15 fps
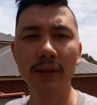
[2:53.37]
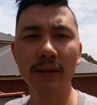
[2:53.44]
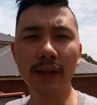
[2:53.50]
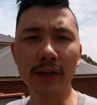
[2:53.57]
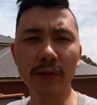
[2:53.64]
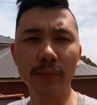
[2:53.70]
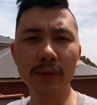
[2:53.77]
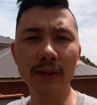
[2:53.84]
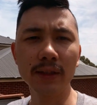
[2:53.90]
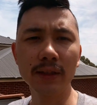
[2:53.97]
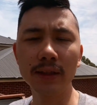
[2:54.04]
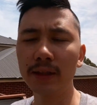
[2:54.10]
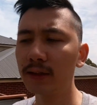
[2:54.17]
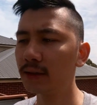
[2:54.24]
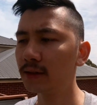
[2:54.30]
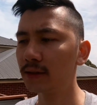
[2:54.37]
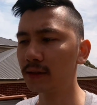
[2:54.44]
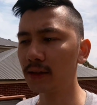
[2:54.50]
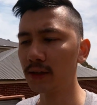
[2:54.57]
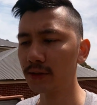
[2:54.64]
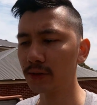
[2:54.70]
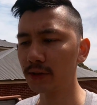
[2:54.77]
that could be
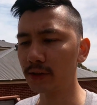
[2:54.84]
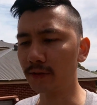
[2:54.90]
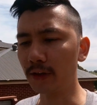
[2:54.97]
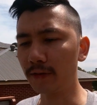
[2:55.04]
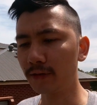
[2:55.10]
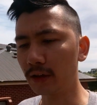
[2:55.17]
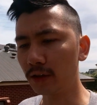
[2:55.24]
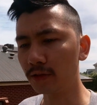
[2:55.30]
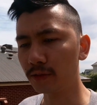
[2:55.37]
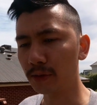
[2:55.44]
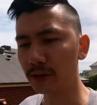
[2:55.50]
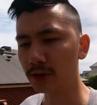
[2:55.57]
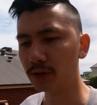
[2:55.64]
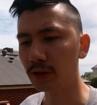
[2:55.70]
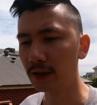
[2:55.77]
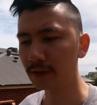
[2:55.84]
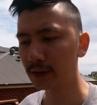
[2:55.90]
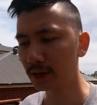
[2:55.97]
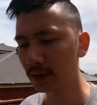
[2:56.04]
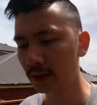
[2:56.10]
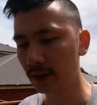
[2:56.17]
disastrous if that fell off whilst driving.